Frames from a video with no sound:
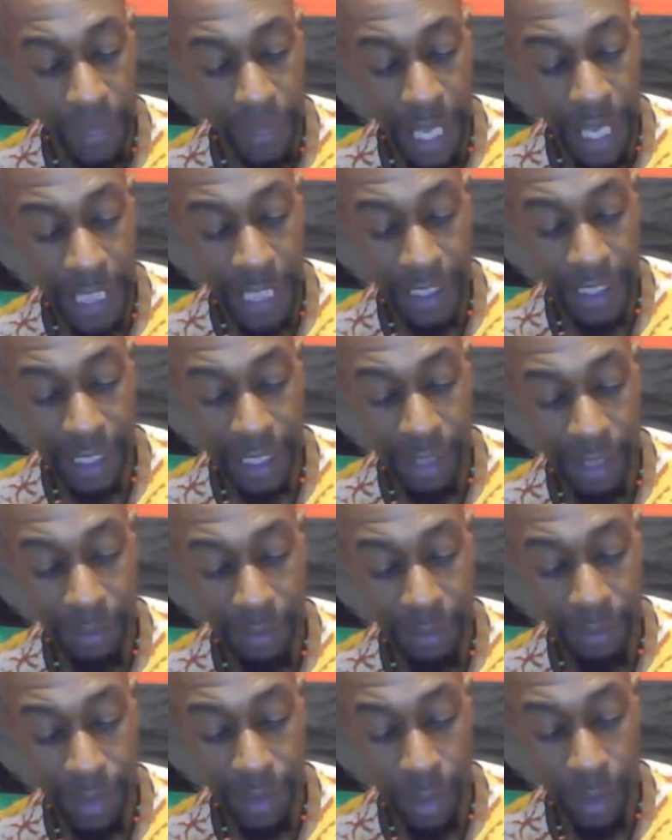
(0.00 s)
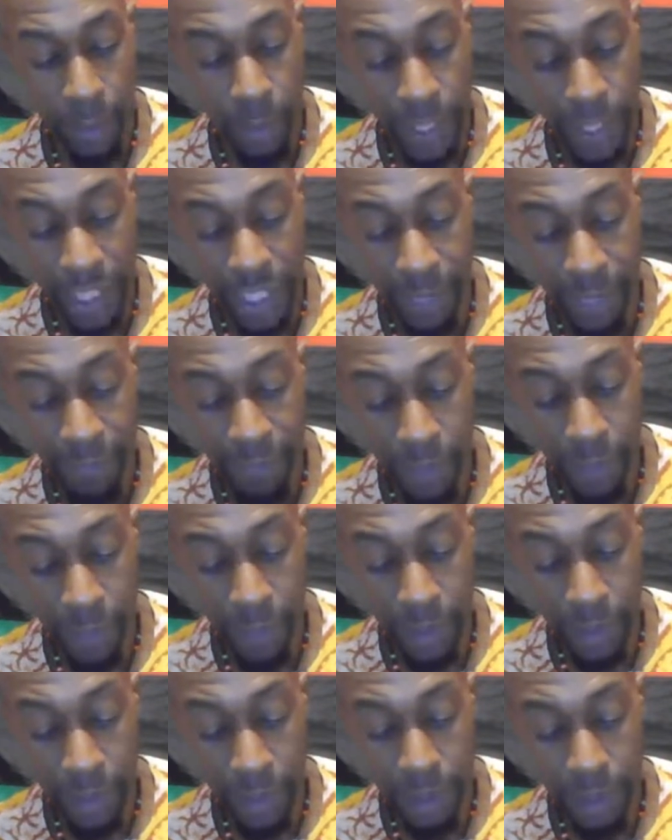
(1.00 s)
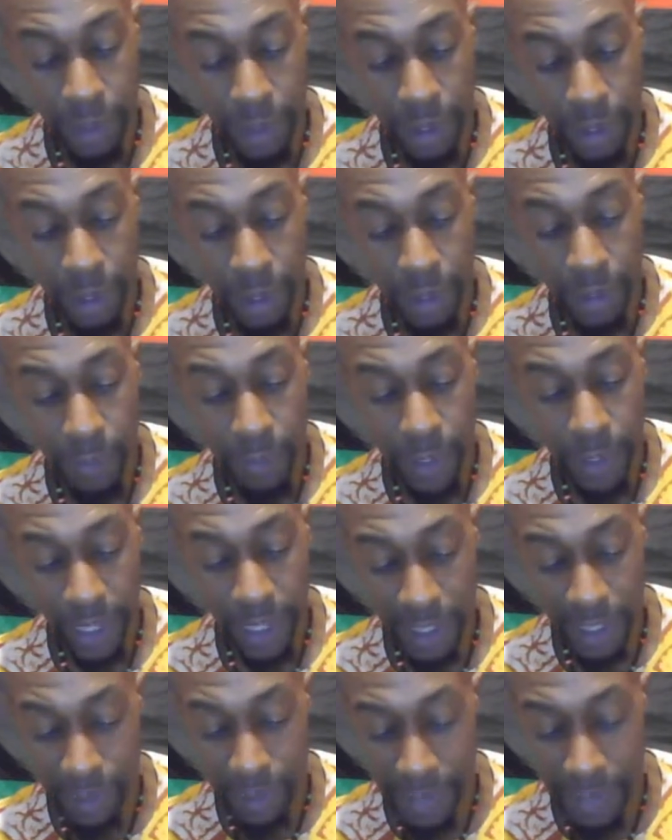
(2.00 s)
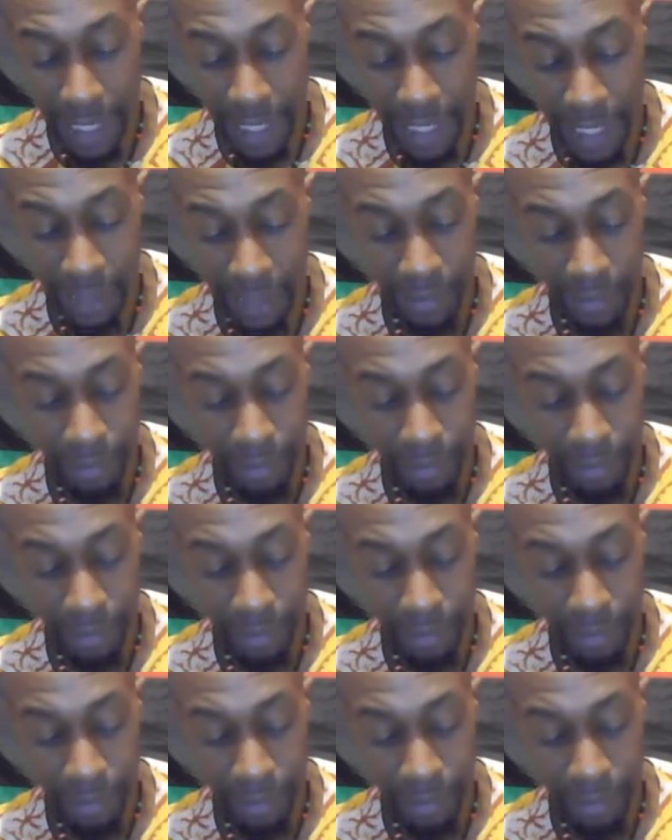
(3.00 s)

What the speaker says: concept. With them force, with us being.